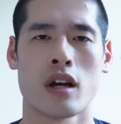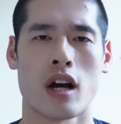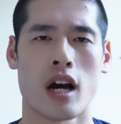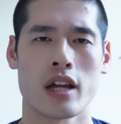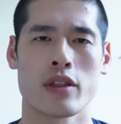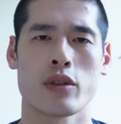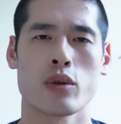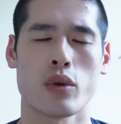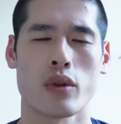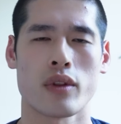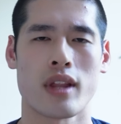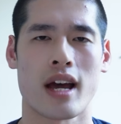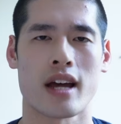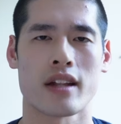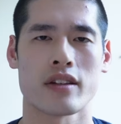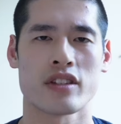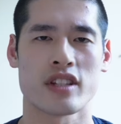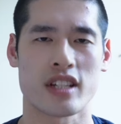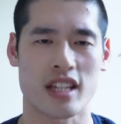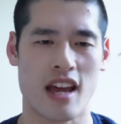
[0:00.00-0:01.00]
I thought
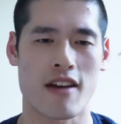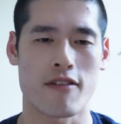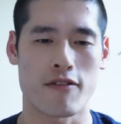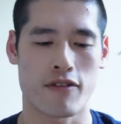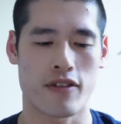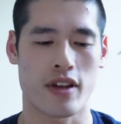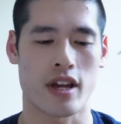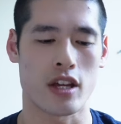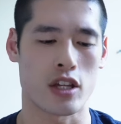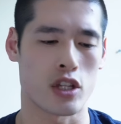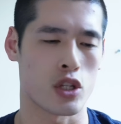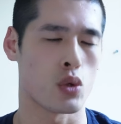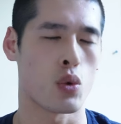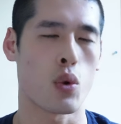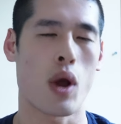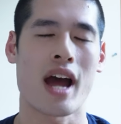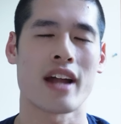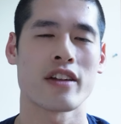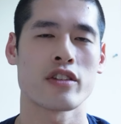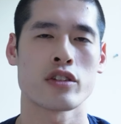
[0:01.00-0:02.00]
that to get fit, you
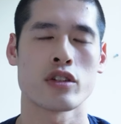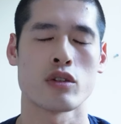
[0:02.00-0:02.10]
had